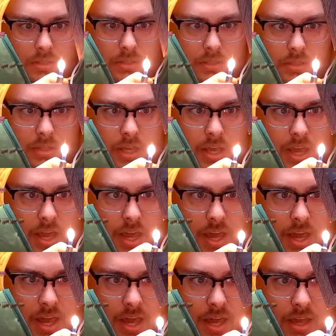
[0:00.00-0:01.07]

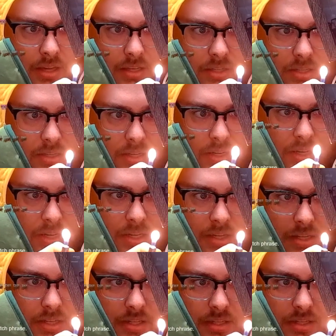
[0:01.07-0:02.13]
Yes.
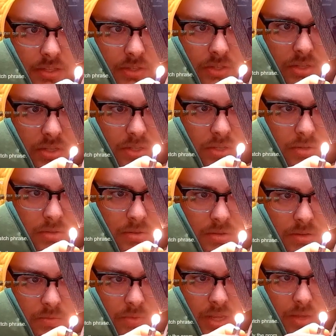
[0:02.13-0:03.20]

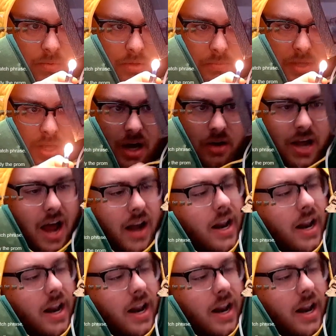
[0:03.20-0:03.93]
Soon we will be. Oh God!